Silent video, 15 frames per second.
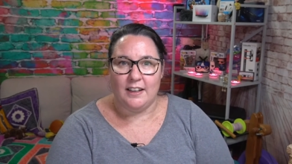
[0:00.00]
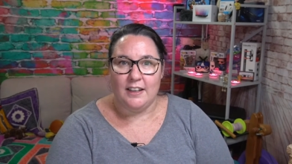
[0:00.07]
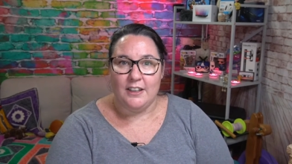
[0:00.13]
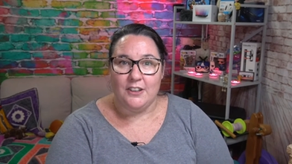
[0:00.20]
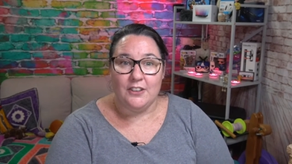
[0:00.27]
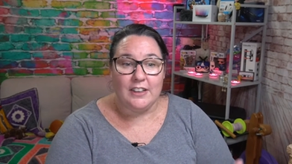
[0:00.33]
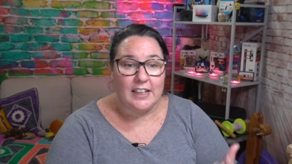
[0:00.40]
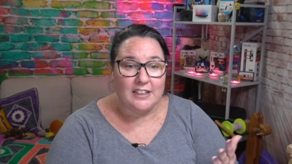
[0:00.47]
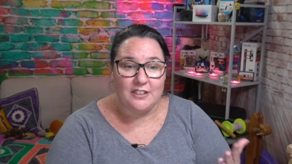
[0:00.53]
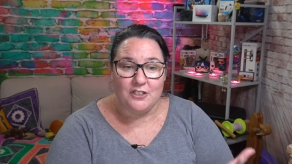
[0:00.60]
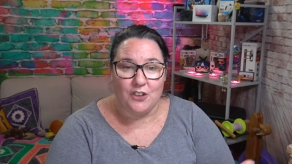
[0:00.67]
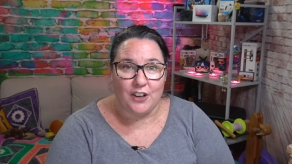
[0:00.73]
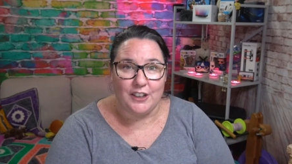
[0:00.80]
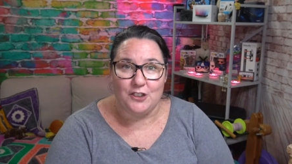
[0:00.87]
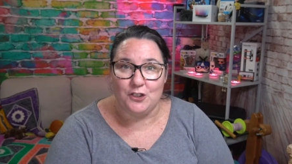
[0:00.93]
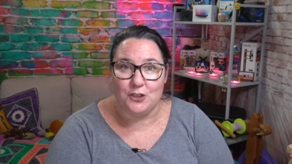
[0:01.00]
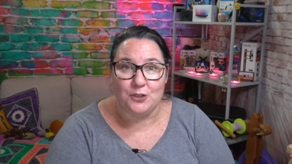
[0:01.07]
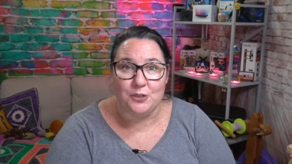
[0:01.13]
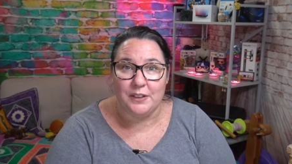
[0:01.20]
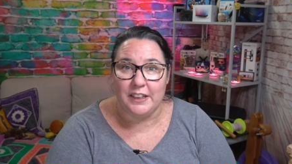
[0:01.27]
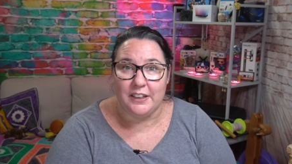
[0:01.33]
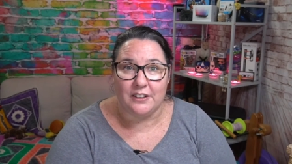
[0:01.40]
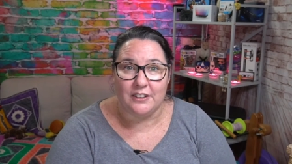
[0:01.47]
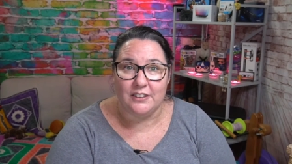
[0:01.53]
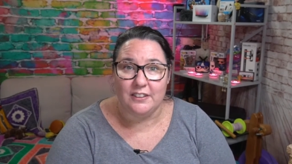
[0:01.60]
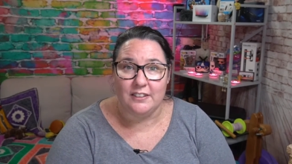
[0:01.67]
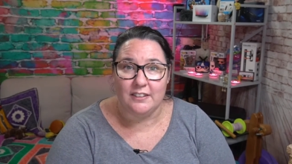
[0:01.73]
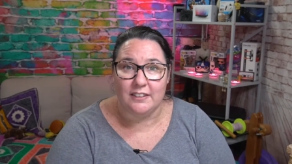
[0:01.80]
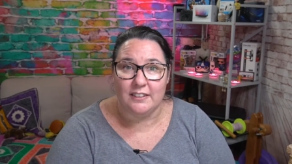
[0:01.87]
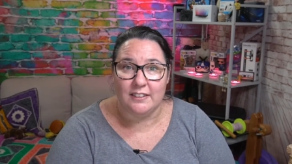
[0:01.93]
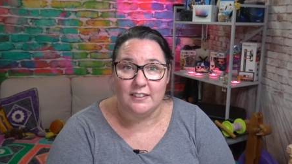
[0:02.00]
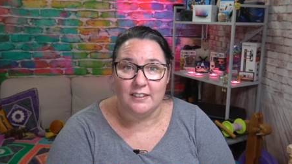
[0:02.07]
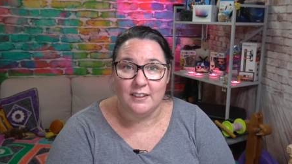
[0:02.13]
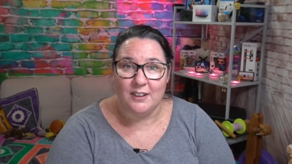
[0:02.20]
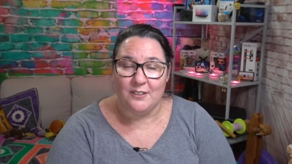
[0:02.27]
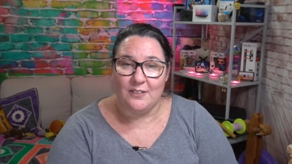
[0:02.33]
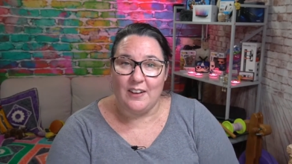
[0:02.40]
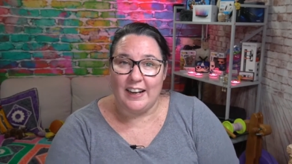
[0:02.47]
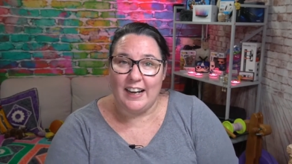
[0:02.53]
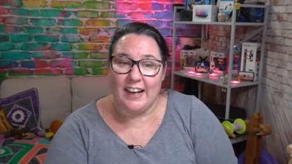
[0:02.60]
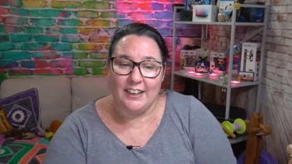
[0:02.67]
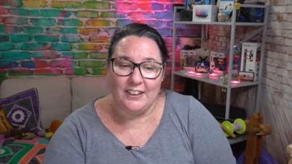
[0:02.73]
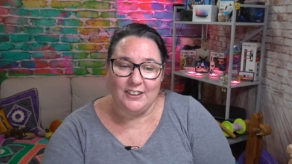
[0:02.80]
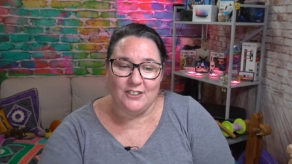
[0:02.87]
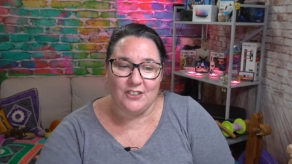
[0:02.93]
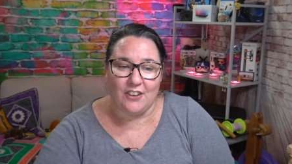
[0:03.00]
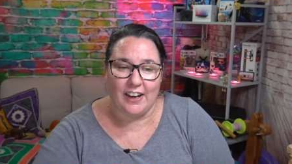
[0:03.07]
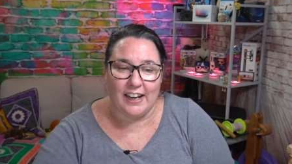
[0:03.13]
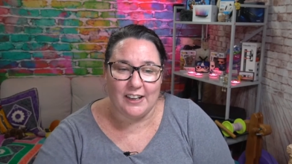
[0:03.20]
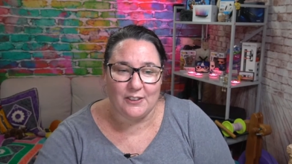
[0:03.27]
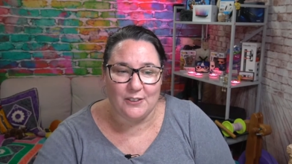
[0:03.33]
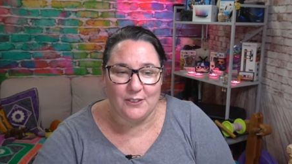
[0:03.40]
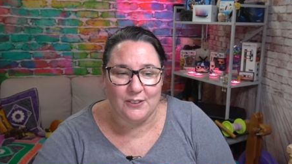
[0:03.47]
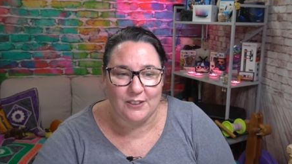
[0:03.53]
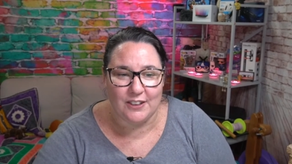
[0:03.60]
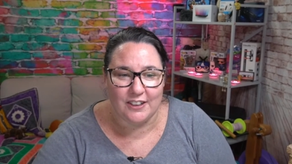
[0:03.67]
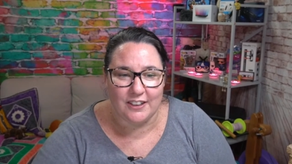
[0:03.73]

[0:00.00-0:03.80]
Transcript: You're allowed to try jewelry on. Why can't you try out a book?